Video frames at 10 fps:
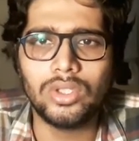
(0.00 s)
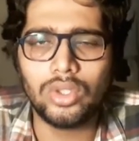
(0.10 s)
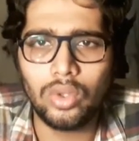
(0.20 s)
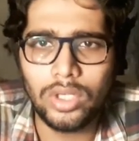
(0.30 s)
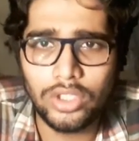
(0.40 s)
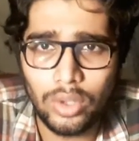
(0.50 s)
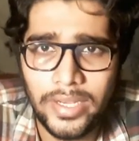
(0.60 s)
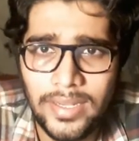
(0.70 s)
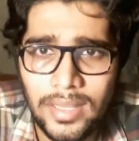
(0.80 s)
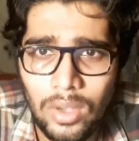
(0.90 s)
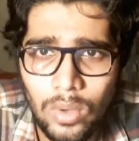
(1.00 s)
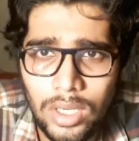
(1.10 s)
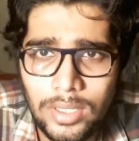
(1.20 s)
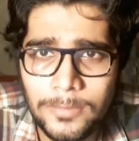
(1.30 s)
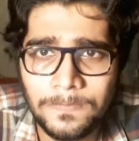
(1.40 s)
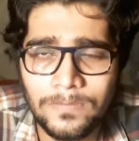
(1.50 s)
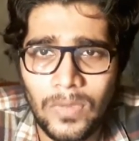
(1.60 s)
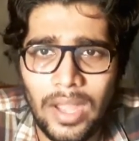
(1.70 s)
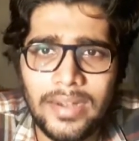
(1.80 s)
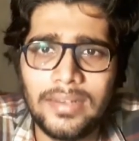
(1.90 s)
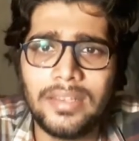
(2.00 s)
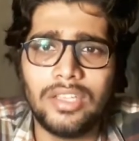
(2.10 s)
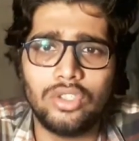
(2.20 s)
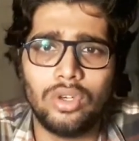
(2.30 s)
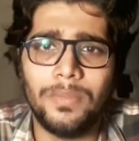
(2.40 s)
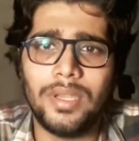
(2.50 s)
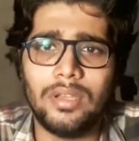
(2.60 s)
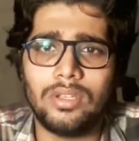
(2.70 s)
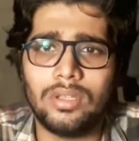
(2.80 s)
So it should heal the world and things should be